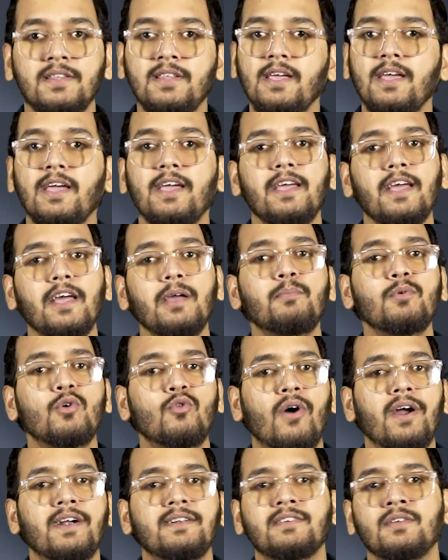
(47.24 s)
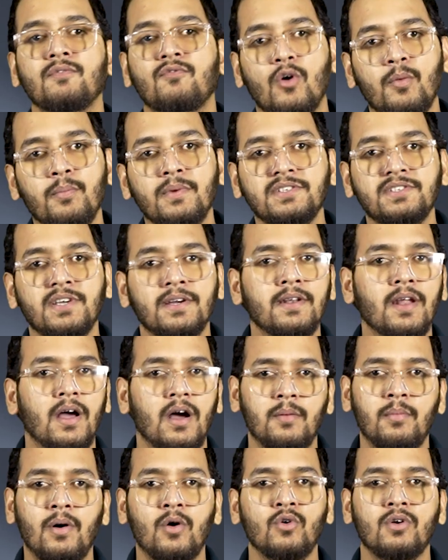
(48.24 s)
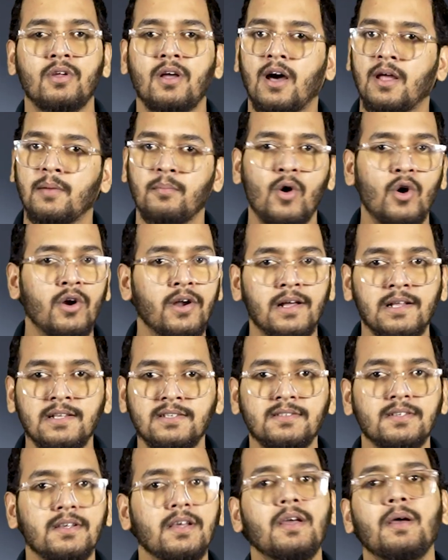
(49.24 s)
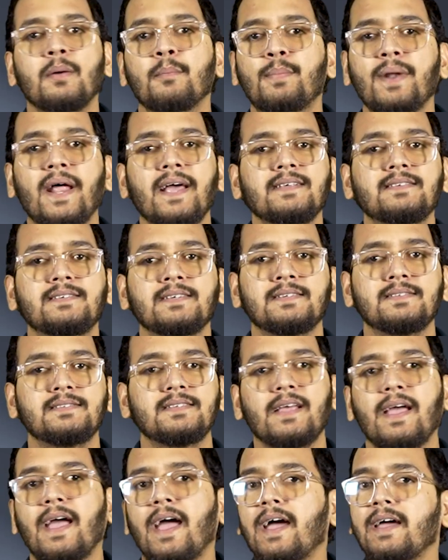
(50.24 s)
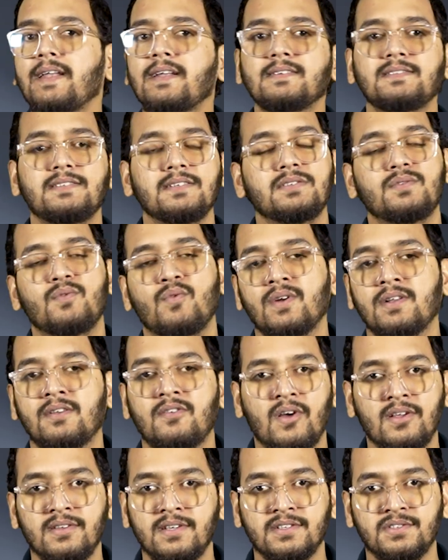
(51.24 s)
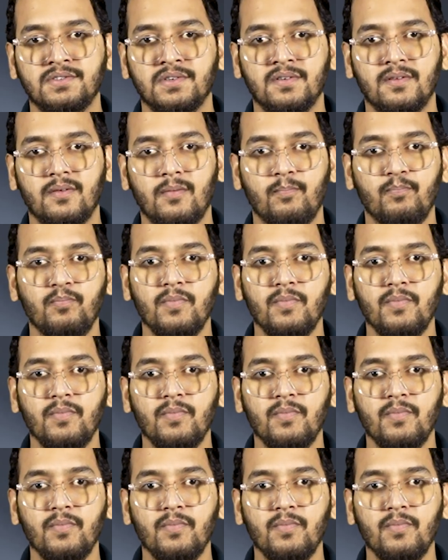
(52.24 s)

The AI provides information about car models, prices, and assists with transactions.